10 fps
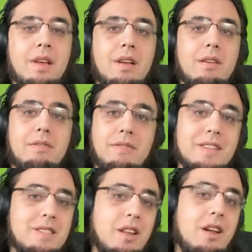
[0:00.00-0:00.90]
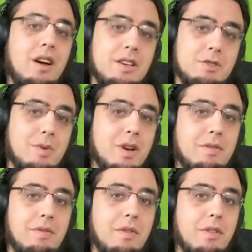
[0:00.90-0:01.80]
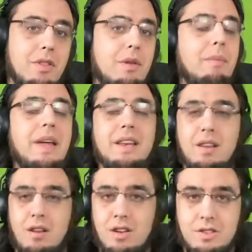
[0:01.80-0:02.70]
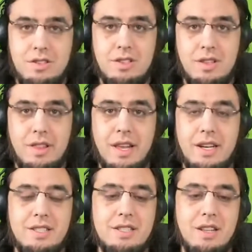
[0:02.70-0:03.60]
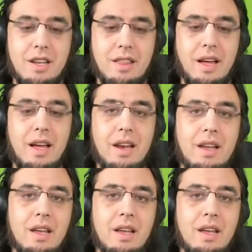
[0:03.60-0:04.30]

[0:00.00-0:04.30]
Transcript: Fitts law is one of the many laws that exist like that.